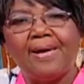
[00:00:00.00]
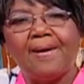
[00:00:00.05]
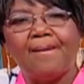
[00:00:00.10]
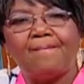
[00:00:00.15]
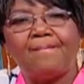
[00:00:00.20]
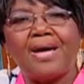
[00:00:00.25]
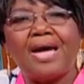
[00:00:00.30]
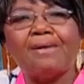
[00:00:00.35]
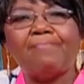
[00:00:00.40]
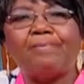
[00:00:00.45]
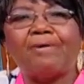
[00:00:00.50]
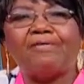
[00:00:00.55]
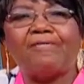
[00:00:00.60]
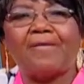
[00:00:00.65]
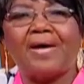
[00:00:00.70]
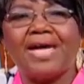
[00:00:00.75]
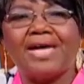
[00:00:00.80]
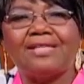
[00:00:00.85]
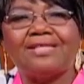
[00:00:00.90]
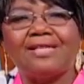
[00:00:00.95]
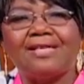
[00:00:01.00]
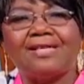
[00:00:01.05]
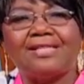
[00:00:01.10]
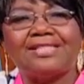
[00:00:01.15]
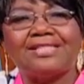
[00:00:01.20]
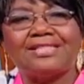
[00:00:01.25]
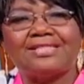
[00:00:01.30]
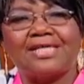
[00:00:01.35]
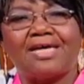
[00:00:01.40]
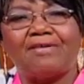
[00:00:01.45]
by providing a
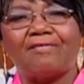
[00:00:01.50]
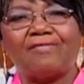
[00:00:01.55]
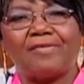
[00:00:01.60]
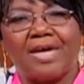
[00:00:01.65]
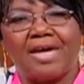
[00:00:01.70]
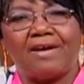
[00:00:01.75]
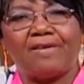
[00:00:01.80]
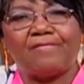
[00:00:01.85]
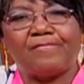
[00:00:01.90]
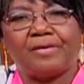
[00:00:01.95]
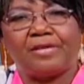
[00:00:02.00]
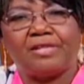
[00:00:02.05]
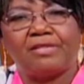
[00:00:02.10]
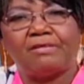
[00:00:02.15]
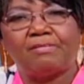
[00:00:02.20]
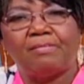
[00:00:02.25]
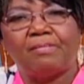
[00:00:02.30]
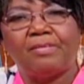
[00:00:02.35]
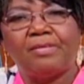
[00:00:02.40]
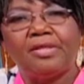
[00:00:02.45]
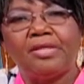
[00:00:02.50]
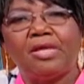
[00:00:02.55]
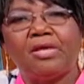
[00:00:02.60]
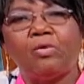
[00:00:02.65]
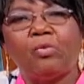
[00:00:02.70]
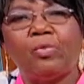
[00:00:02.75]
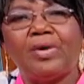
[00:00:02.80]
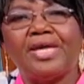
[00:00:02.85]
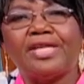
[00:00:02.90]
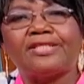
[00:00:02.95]
safe haven
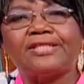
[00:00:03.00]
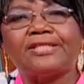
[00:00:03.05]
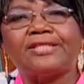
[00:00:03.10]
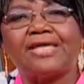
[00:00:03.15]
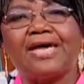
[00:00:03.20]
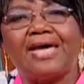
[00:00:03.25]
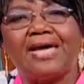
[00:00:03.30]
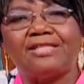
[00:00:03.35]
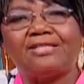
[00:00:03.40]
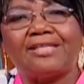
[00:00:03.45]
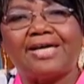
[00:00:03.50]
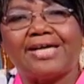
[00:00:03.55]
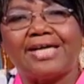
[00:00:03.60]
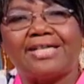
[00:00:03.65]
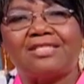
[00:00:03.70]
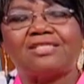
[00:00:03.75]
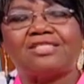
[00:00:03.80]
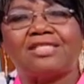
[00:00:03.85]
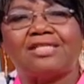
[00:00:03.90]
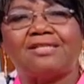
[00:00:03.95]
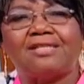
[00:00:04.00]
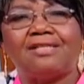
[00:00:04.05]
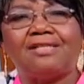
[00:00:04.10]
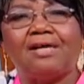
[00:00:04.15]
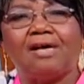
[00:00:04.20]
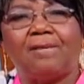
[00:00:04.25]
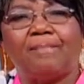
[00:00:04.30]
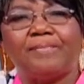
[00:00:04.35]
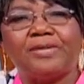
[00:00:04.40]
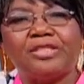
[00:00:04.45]
with educational
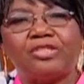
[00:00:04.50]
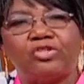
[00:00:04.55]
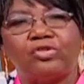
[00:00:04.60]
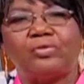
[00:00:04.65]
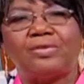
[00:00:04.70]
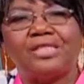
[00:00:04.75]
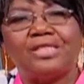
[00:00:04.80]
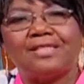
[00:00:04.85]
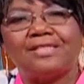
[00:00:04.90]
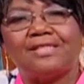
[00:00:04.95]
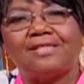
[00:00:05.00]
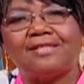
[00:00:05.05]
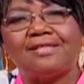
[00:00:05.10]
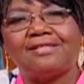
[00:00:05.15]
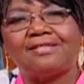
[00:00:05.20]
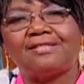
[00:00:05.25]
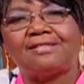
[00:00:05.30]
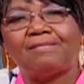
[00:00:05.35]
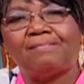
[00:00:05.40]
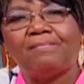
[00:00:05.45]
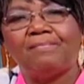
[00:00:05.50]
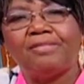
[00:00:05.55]
opportunities